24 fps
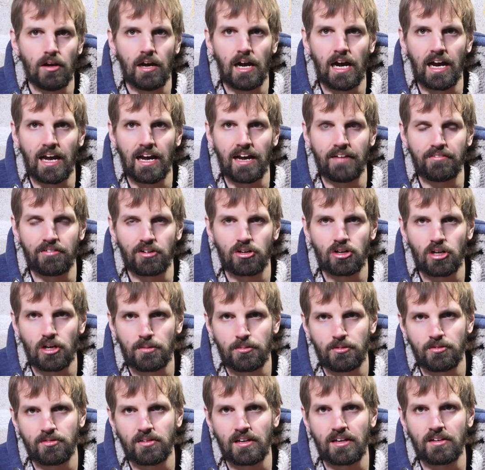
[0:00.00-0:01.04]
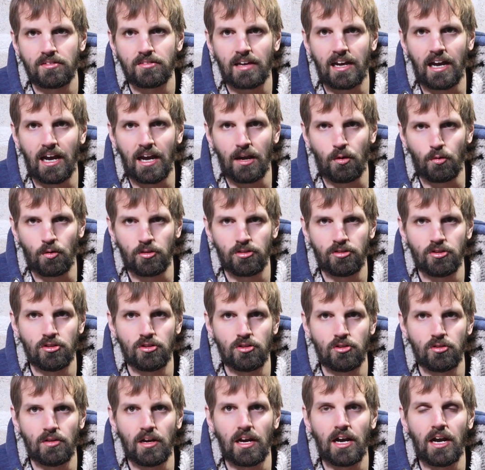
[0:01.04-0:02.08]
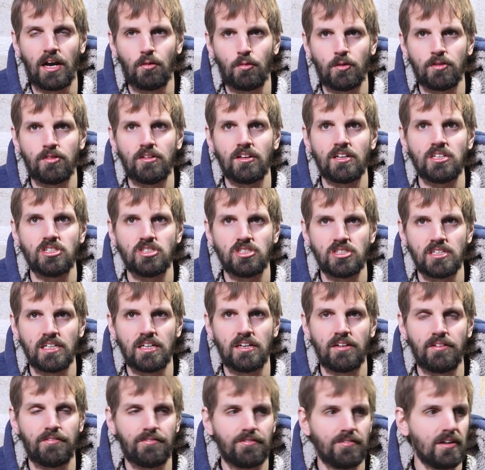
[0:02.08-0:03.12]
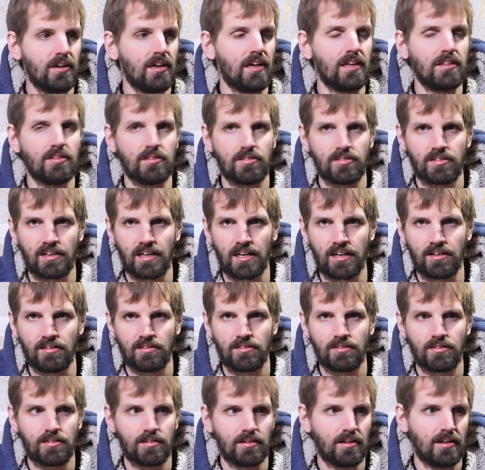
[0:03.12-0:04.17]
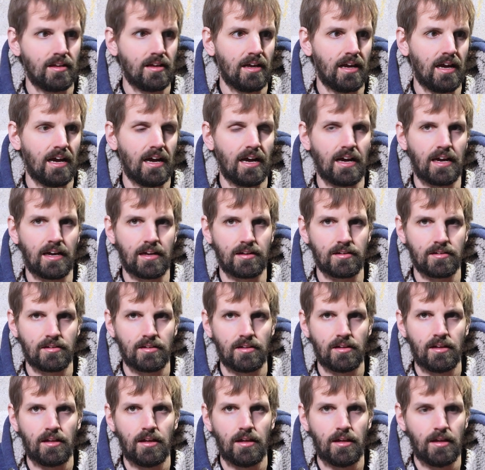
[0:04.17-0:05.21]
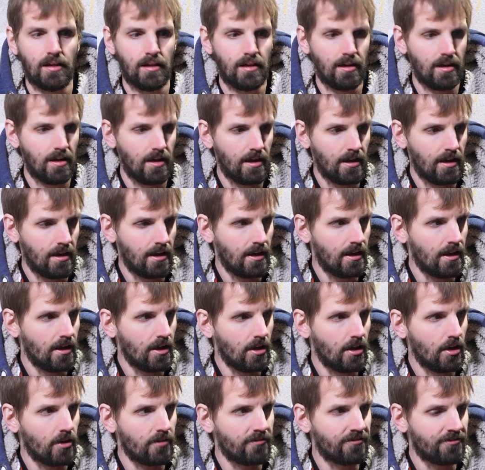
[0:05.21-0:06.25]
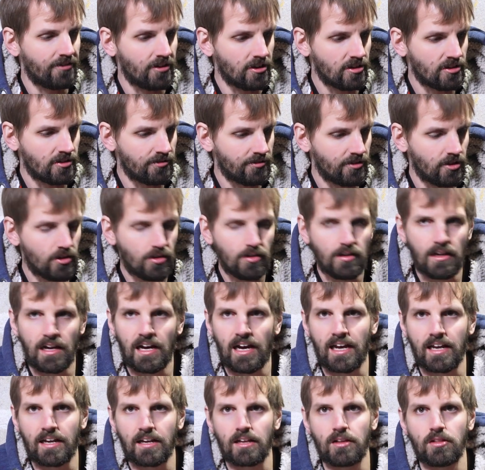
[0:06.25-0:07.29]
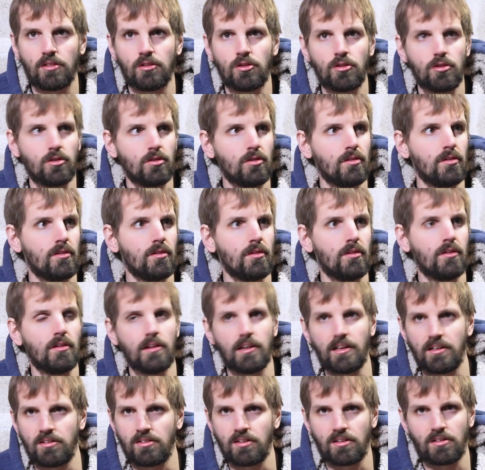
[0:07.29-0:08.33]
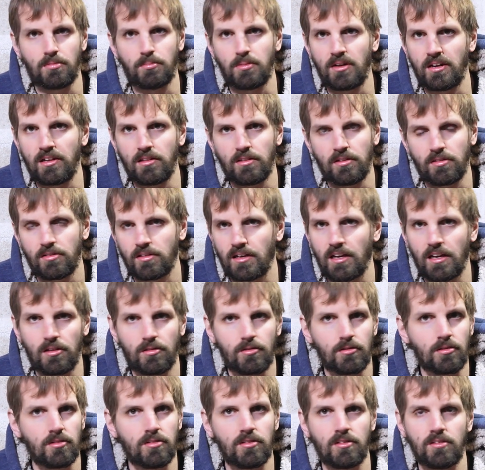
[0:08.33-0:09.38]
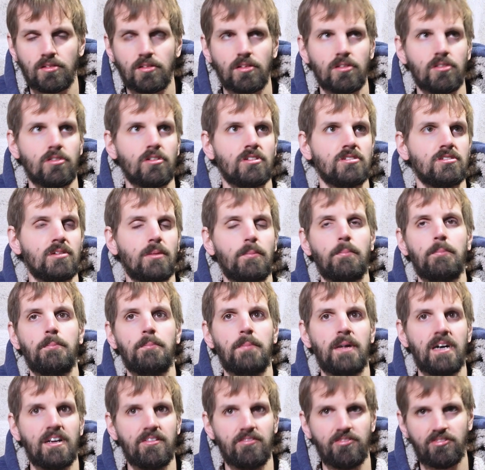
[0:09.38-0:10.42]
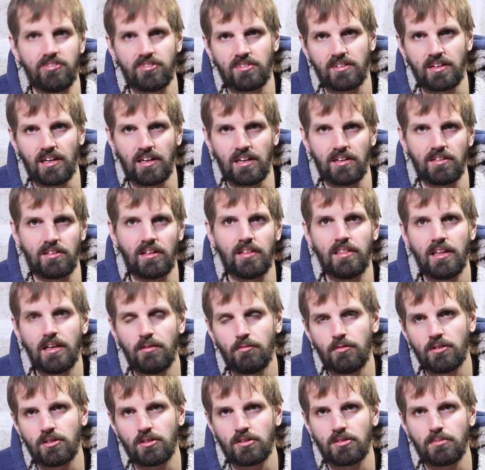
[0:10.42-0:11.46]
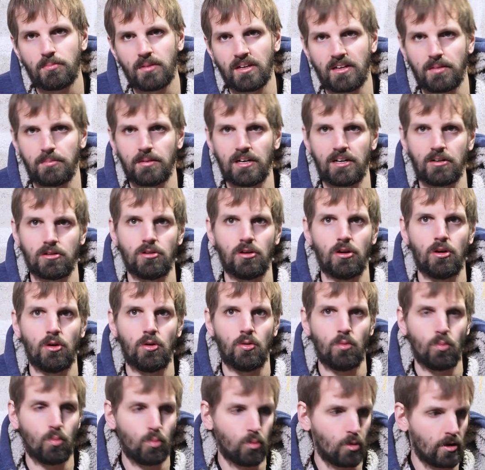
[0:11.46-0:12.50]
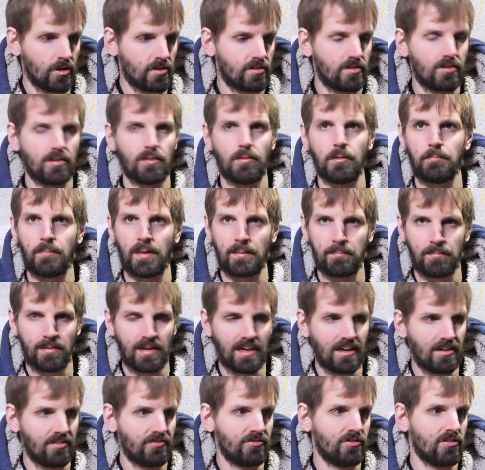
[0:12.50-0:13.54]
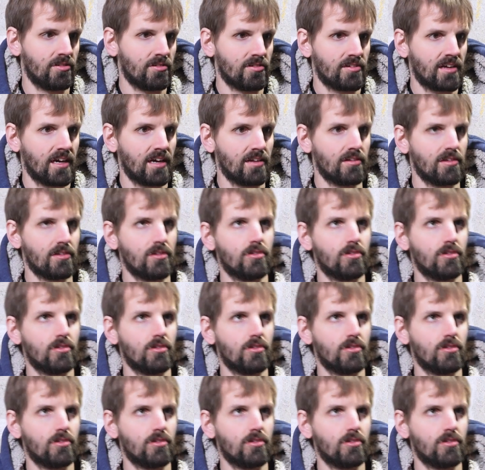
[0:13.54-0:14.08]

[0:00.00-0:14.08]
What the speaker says: I have a couple of things I want to achieve in this case. And first of all, let's explain this case because this is such a marvelous case, and then we'll speak about what my plan for this case is.